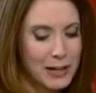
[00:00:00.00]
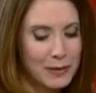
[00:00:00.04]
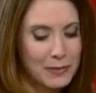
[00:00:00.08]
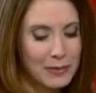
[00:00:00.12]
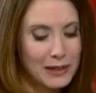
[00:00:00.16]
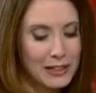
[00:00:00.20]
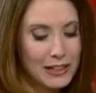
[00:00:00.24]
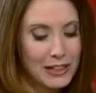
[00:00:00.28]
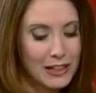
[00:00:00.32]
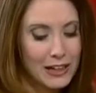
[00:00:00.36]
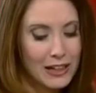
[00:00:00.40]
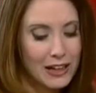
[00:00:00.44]
I
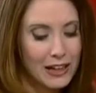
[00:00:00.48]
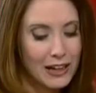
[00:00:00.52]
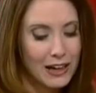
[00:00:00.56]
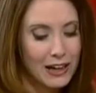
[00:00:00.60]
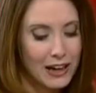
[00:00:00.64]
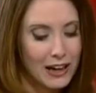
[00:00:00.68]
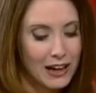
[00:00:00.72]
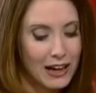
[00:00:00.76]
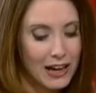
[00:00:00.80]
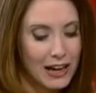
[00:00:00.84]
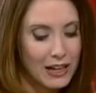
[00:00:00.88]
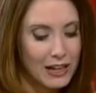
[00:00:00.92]
mean,
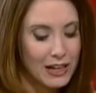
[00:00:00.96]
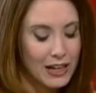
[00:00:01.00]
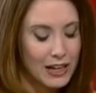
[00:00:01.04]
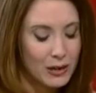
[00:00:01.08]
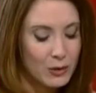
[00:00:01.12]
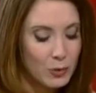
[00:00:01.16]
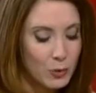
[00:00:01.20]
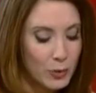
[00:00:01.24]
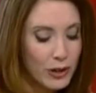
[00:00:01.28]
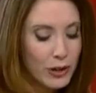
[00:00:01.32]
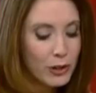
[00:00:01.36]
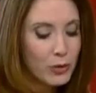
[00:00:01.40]

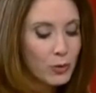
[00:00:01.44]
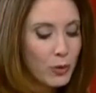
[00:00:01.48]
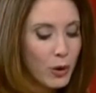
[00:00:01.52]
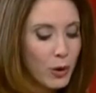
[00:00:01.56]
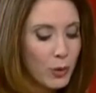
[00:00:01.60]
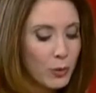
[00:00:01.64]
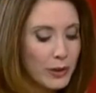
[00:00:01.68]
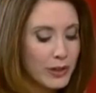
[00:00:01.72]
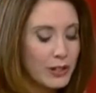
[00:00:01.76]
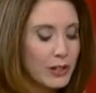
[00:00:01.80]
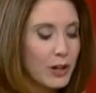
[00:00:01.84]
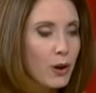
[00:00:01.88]
and with
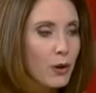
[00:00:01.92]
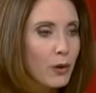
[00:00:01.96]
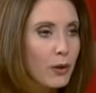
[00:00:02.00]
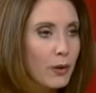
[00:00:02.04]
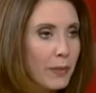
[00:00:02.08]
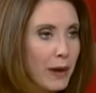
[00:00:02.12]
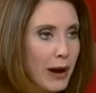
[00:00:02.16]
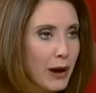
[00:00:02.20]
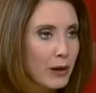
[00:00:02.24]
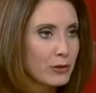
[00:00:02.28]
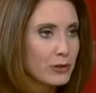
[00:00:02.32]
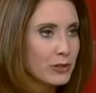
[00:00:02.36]
what we know
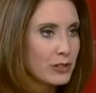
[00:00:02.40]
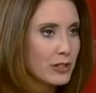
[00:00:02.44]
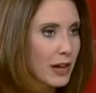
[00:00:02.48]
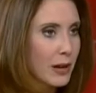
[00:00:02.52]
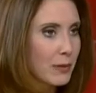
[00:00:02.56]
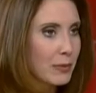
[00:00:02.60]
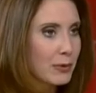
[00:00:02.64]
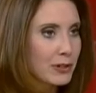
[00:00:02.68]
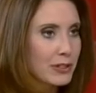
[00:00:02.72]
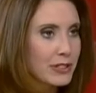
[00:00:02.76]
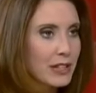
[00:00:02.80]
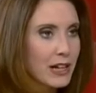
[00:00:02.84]
about
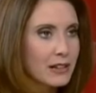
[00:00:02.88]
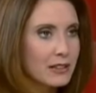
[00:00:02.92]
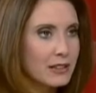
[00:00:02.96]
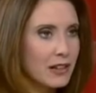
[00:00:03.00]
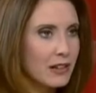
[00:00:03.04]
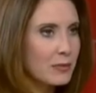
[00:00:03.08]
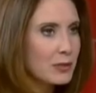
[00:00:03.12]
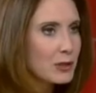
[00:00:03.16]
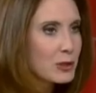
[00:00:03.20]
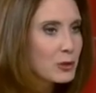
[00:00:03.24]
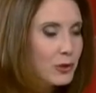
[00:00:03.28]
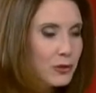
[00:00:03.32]
cyber attacks,
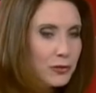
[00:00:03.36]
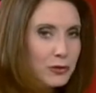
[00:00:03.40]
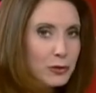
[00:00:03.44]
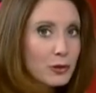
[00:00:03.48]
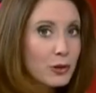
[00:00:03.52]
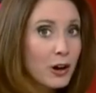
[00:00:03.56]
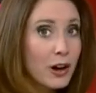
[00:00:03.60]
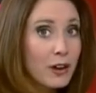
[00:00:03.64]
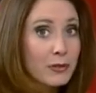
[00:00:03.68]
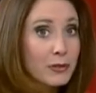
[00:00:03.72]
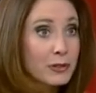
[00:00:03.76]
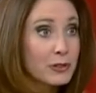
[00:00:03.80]
I've been to a few
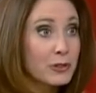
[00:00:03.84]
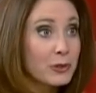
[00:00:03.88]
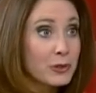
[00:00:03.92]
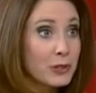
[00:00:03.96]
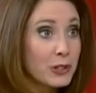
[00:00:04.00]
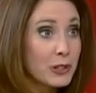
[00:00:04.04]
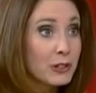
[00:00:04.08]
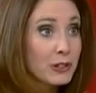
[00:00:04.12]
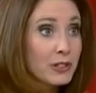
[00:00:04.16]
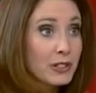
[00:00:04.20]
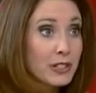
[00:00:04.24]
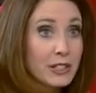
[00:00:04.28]
conferences
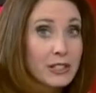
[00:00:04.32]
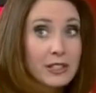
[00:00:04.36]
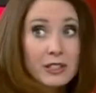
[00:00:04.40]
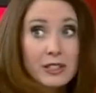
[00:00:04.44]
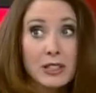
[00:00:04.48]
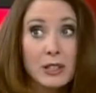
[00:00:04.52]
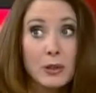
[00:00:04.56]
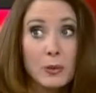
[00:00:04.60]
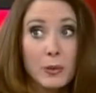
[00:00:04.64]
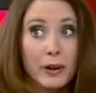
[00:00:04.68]
here in D.C.